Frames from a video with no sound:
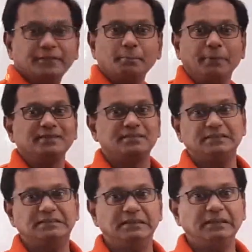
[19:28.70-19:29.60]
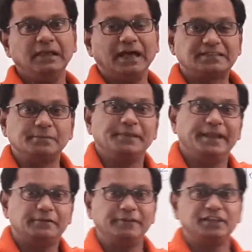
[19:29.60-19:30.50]
the bases
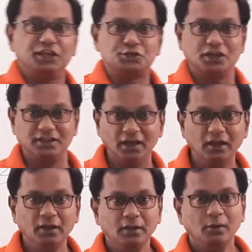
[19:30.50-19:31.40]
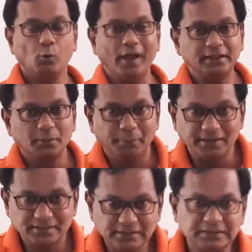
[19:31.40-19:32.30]
assimilate with each other, when the
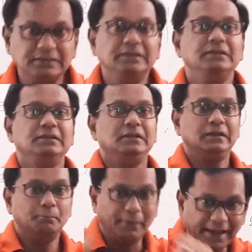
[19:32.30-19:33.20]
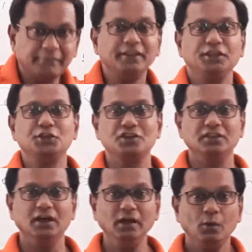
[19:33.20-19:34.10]
bases blend with each
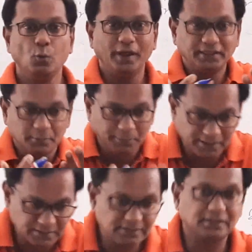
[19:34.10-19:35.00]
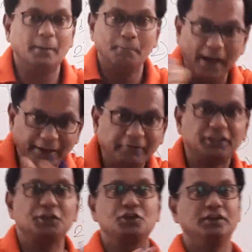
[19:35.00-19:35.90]
other, when the bases combine with each